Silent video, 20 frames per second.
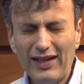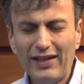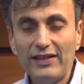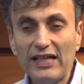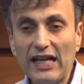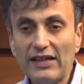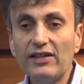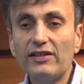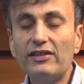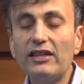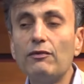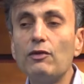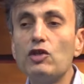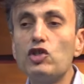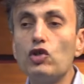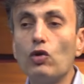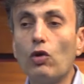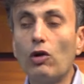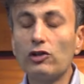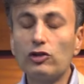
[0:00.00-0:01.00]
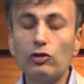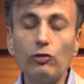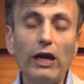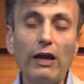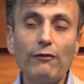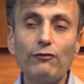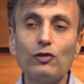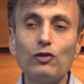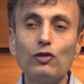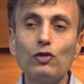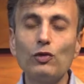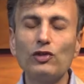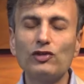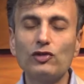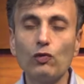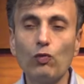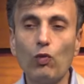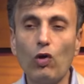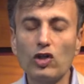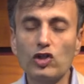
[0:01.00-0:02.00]
The other thing which you also have to do is
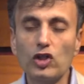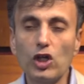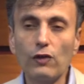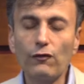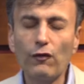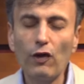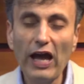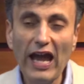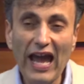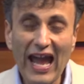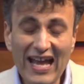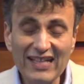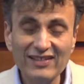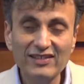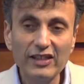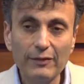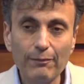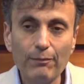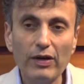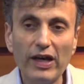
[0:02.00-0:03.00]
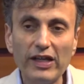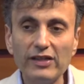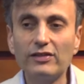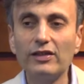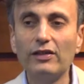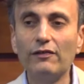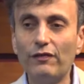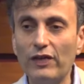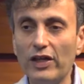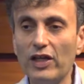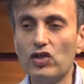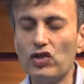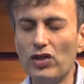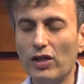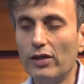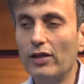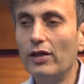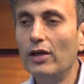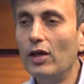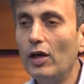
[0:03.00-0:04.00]
to watch out for asset price
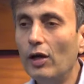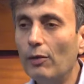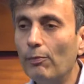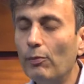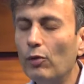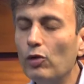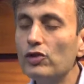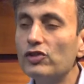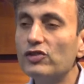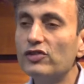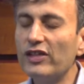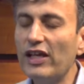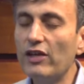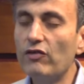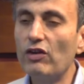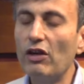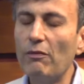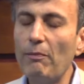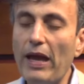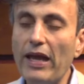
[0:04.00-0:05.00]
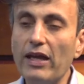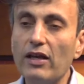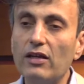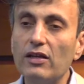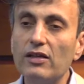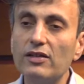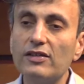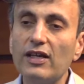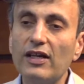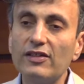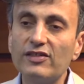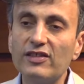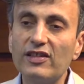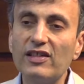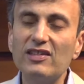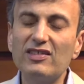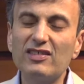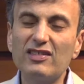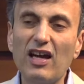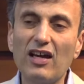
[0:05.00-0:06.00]
inflation. Most central bankers are
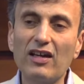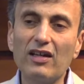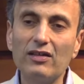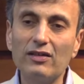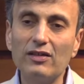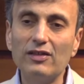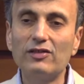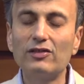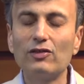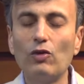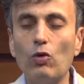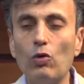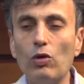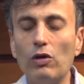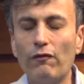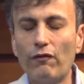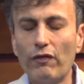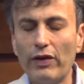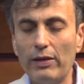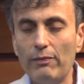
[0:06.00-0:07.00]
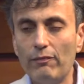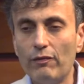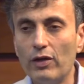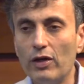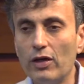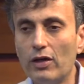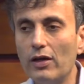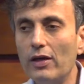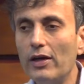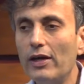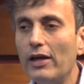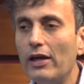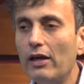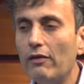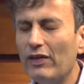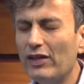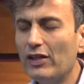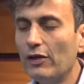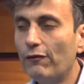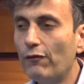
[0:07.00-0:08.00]
still stuck in this old framework
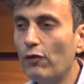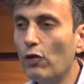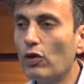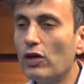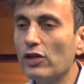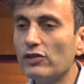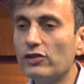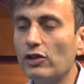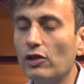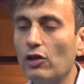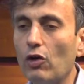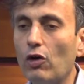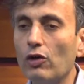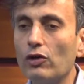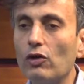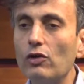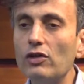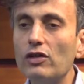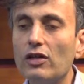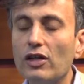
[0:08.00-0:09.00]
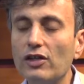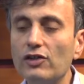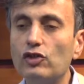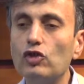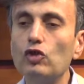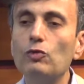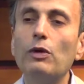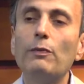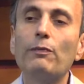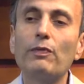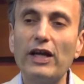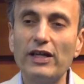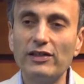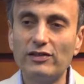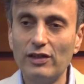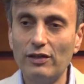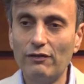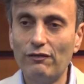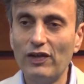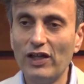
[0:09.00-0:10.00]
where they focus a lot on consumer
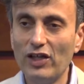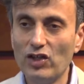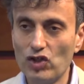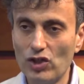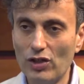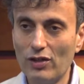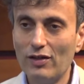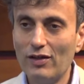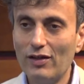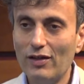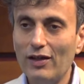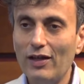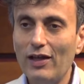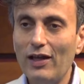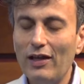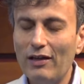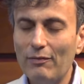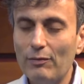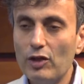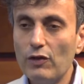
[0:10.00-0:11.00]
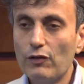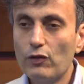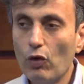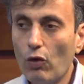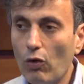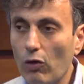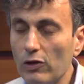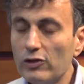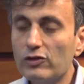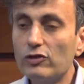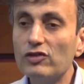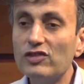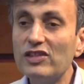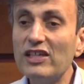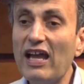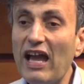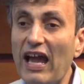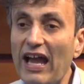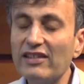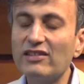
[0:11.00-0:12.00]
price inflation. But you have to also
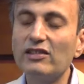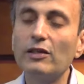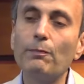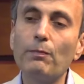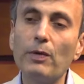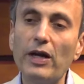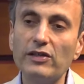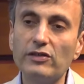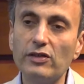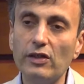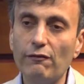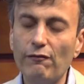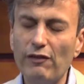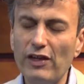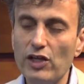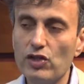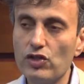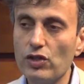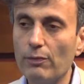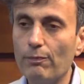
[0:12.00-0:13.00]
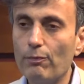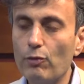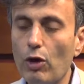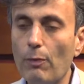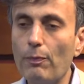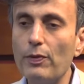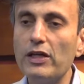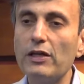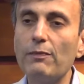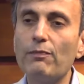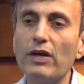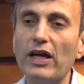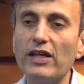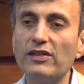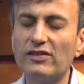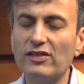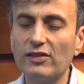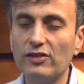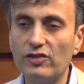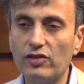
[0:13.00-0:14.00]
see asset price inflation, property
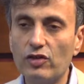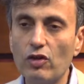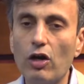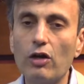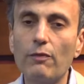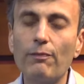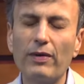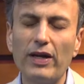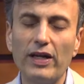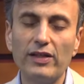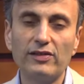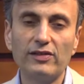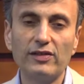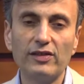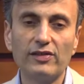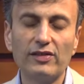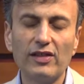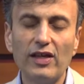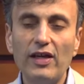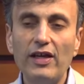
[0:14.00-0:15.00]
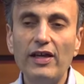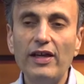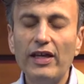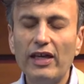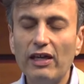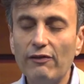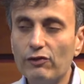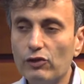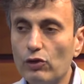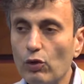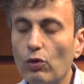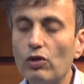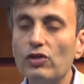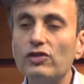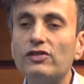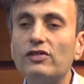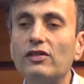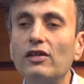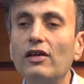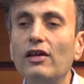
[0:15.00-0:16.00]
prices, stock prices. If
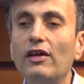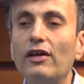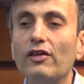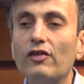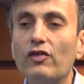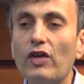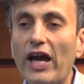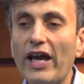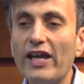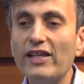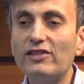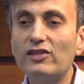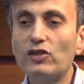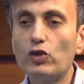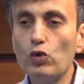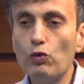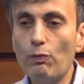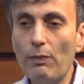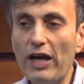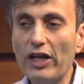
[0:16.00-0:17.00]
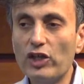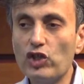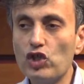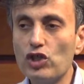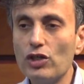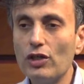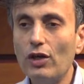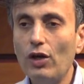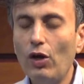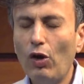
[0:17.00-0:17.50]
those rise too much